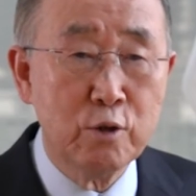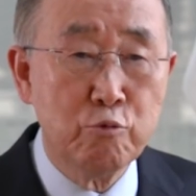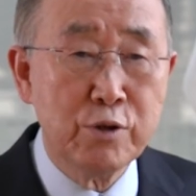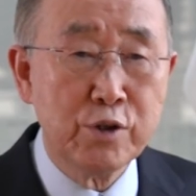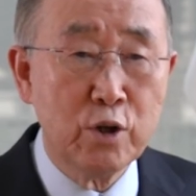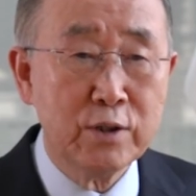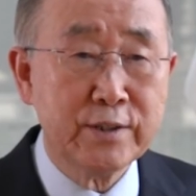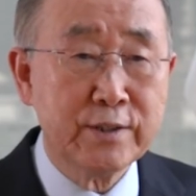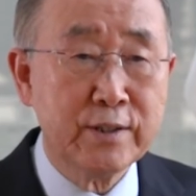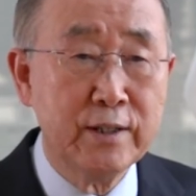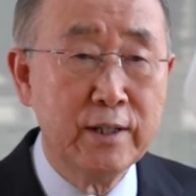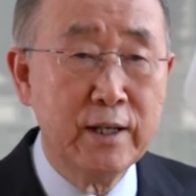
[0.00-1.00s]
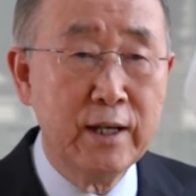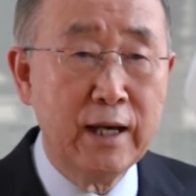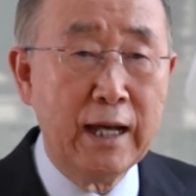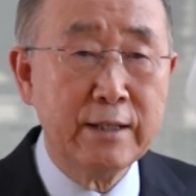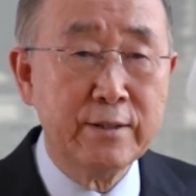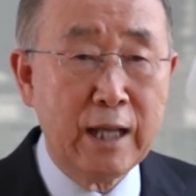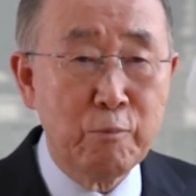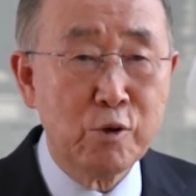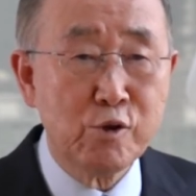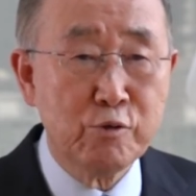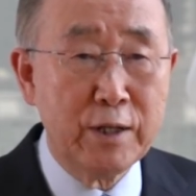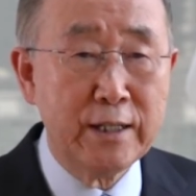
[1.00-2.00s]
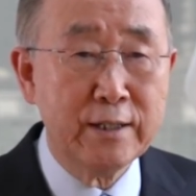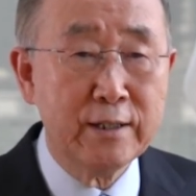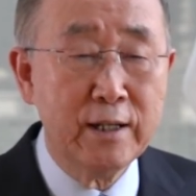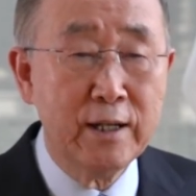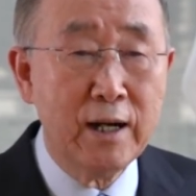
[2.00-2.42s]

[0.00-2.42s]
results and demonstrate